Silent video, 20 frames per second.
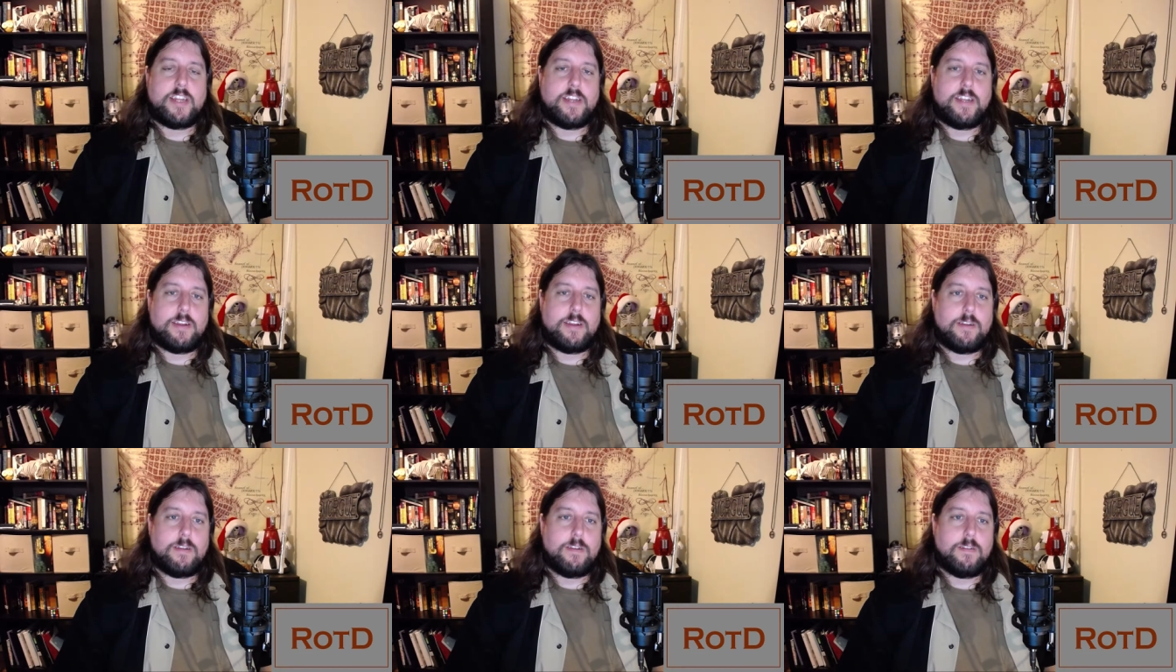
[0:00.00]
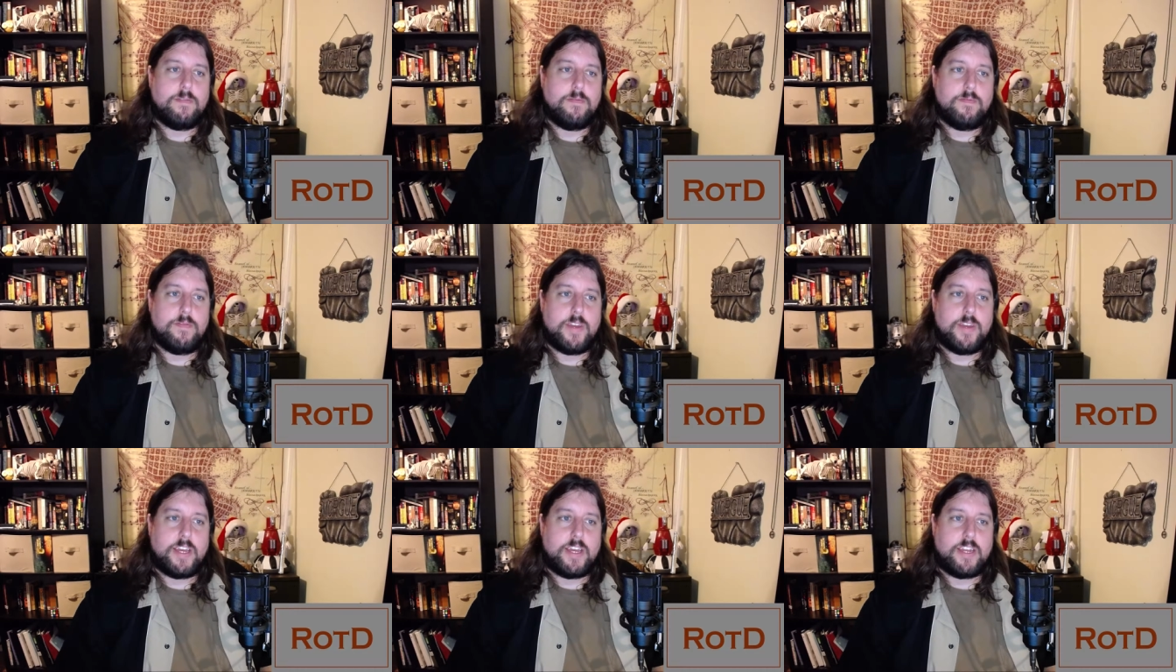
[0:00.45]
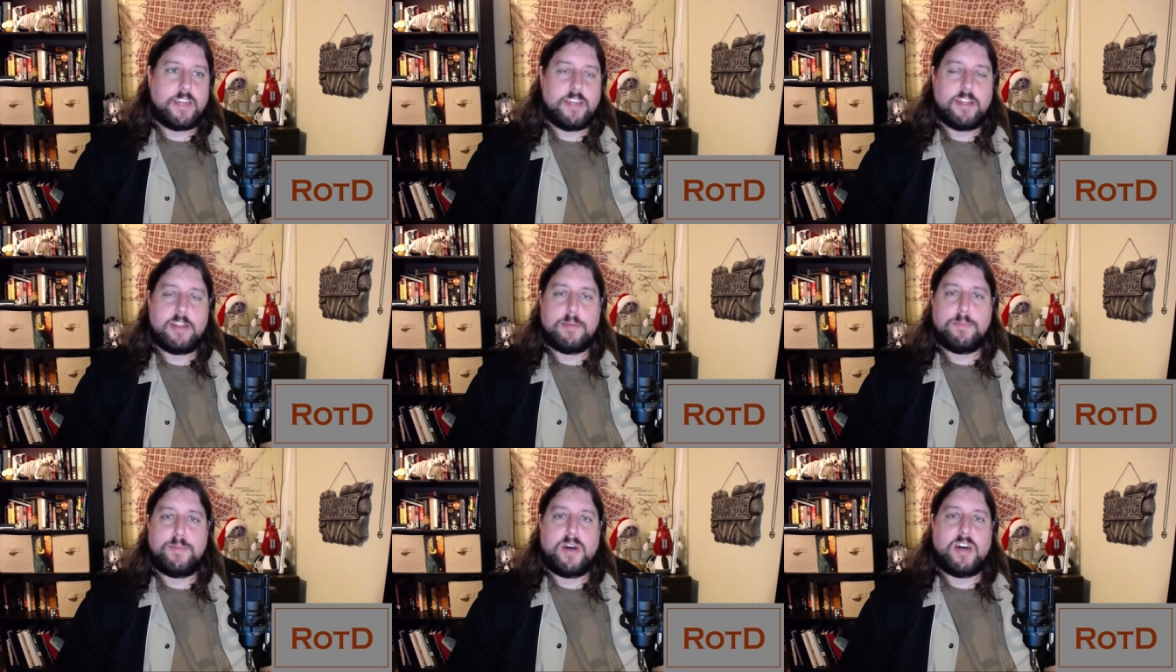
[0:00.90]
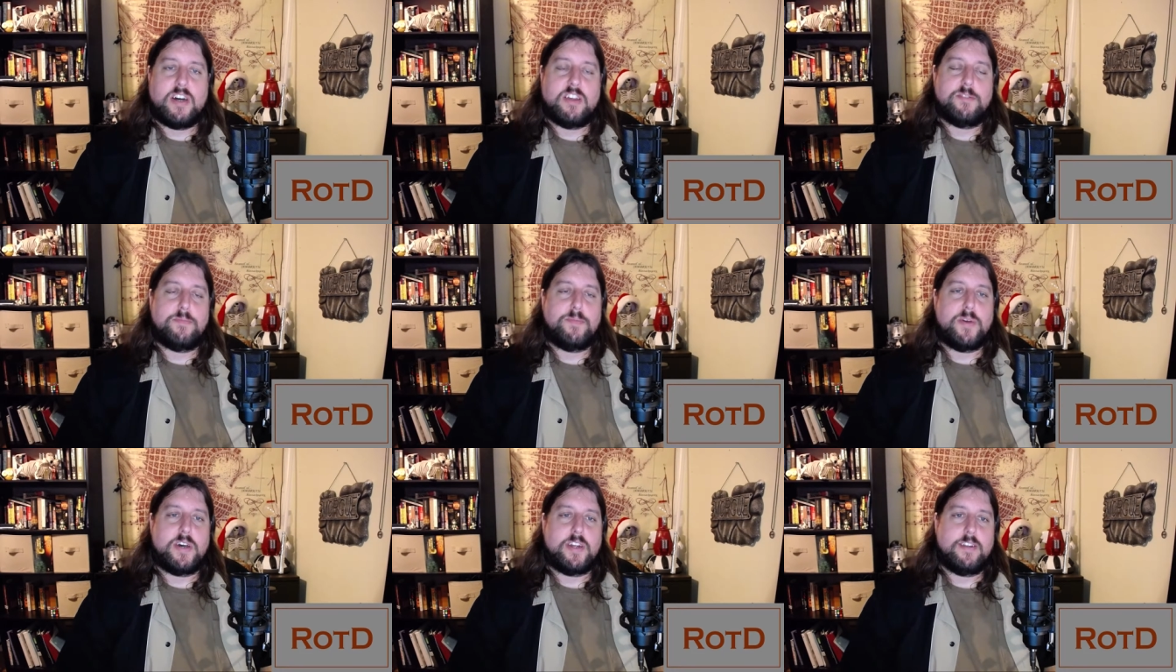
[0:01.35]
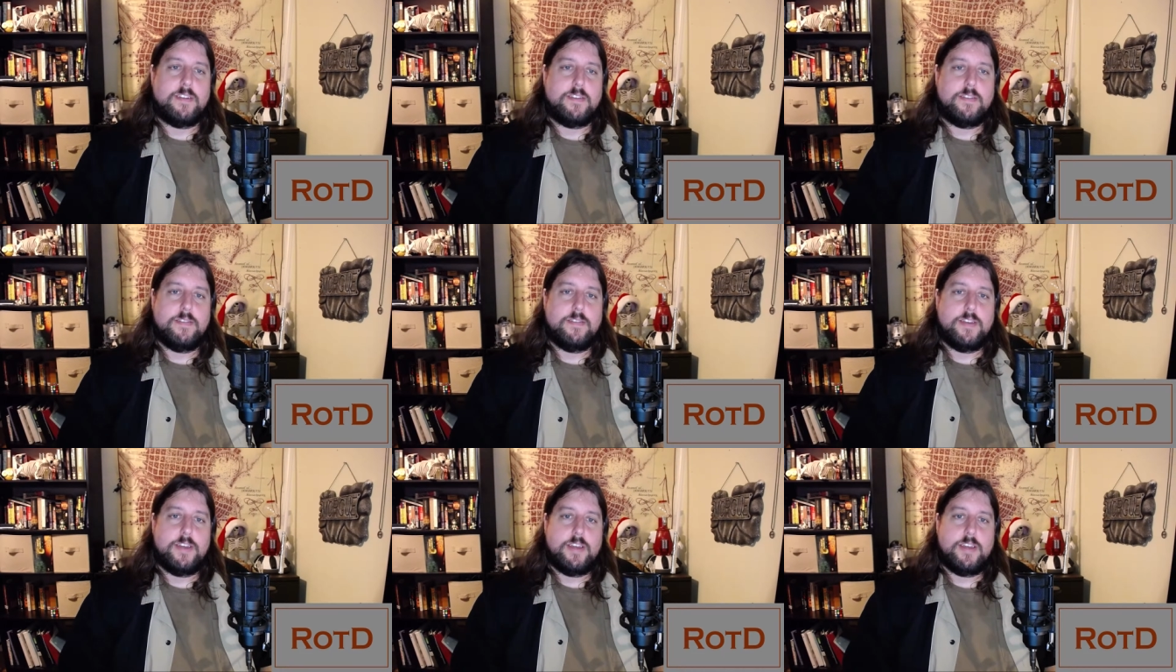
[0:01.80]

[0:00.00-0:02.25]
here and hit the pause button.